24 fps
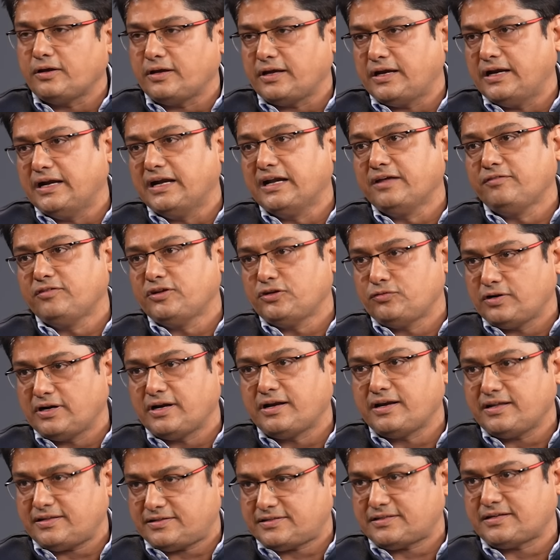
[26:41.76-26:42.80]
individual
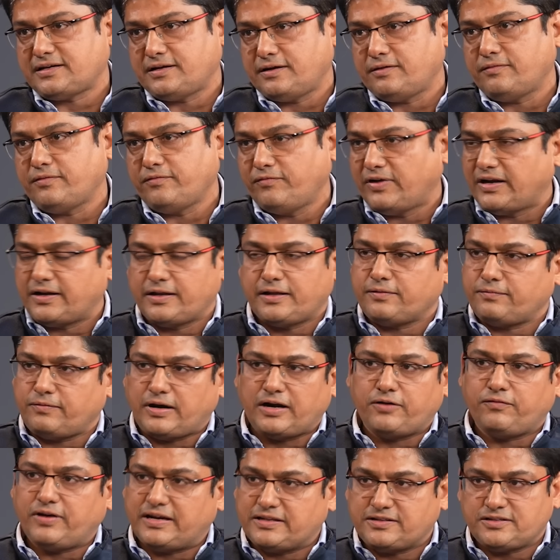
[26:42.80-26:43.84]
risk when the
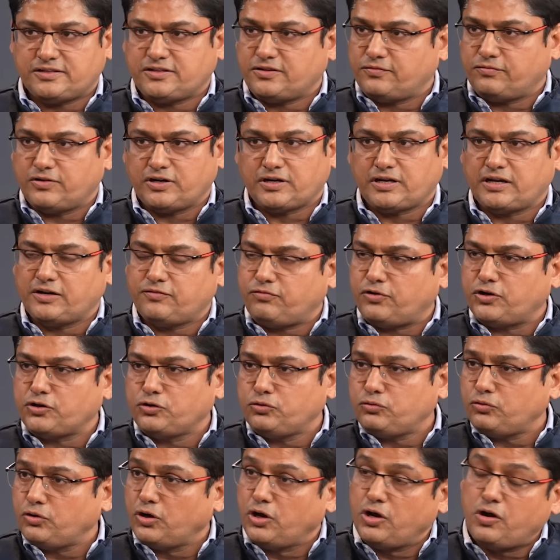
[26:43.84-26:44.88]
advisor is working for
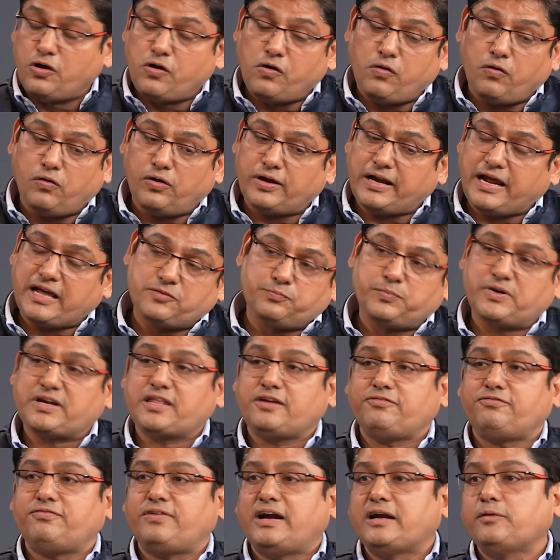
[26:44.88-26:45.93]
you, or as per
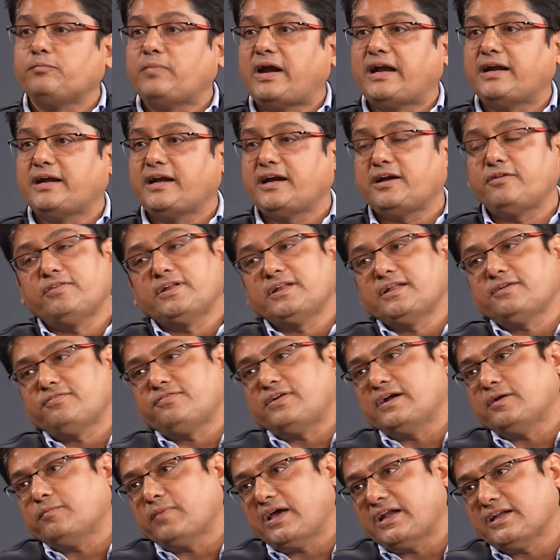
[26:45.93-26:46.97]
the fund mandate when the
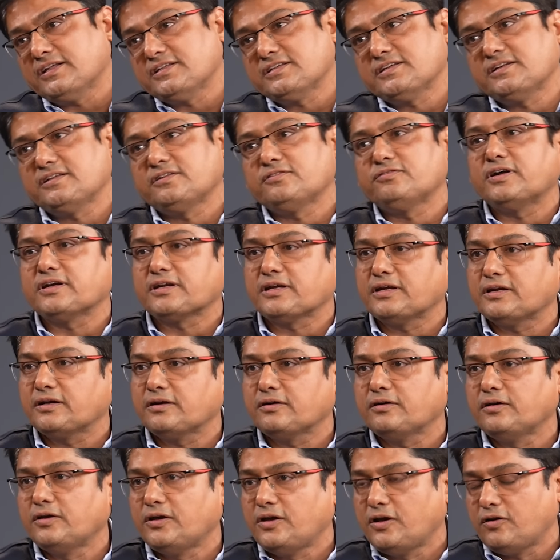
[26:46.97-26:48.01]
fund manager is
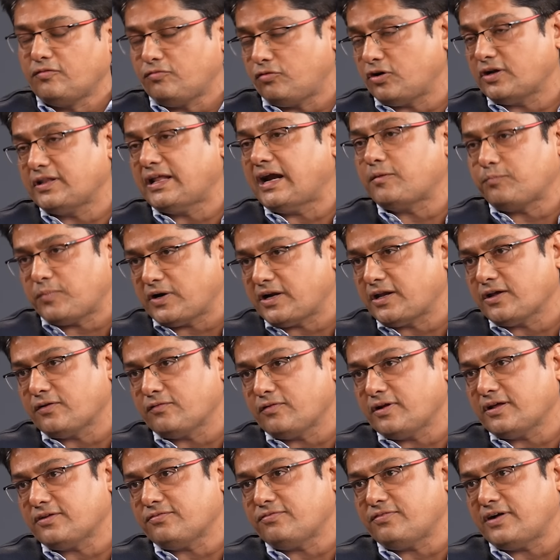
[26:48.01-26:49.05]
working for that
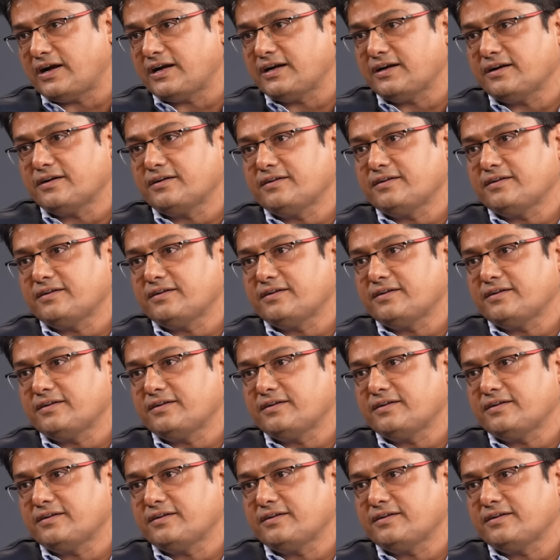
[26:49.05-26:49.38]
particular fund.